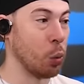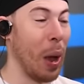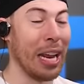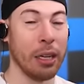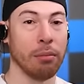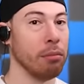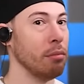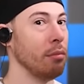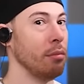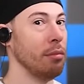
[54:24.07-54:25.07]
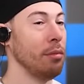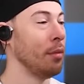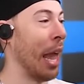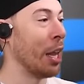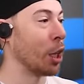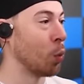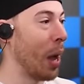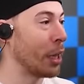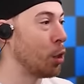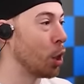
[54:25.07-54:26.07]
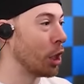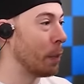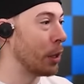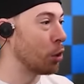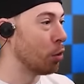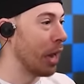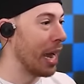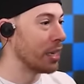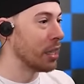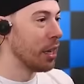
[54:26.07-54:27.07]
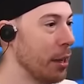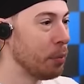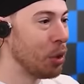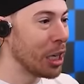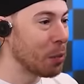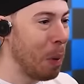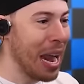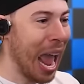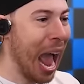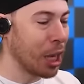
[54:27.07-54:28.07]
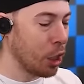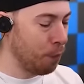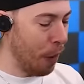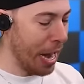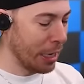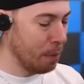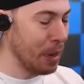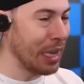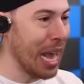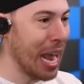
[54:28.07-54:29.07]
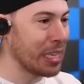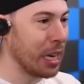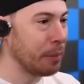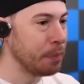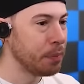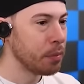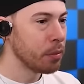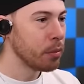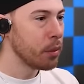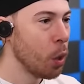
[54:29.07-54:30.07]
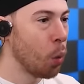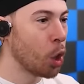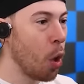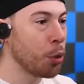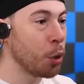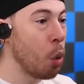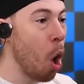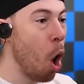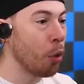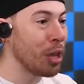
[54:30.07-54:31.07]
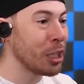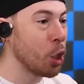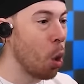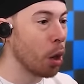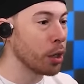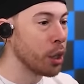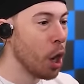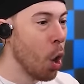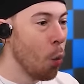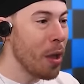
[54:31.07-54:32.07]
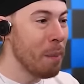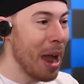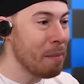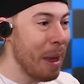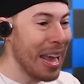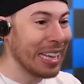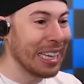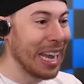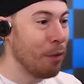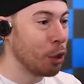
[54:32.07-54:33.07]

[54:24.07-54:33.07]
way too good to be true, guys. This might actually finally be the exit. We're going through all these doors. We might make it to level